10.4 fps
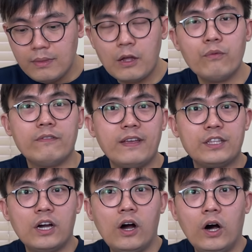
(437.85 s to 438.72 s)
with a
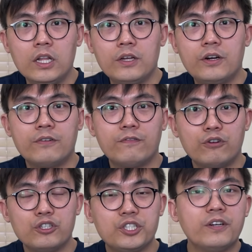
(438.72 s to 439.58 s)
taller
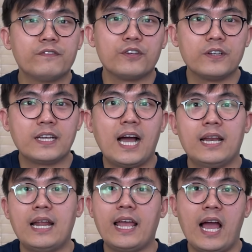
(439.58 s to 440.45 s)
version of the
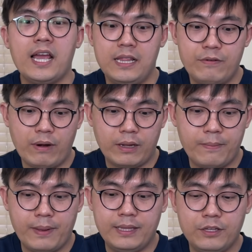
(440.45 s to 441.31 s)
cocotte, I highly
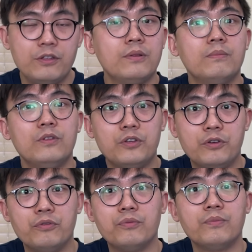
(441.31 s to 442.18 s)
recommend
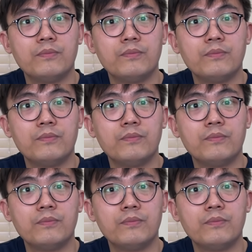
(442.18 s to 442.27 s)
you